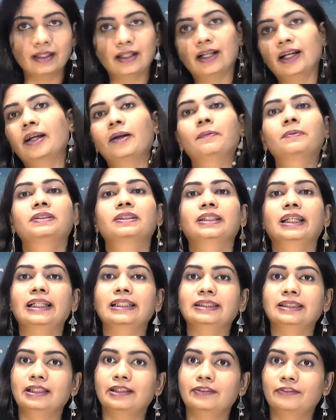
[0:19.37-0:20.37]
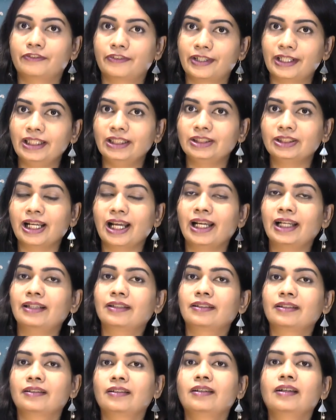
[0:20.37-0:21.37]
herbs nice and fresh
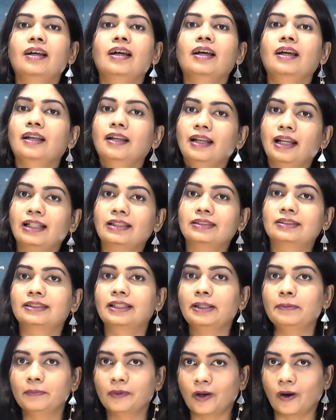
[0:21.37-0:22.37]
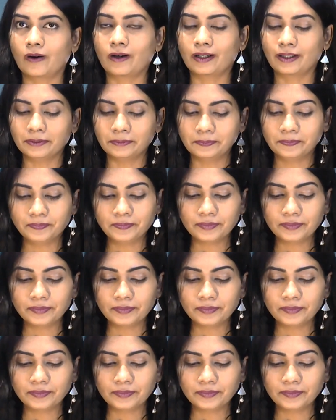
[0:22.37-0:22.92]
and last them longer.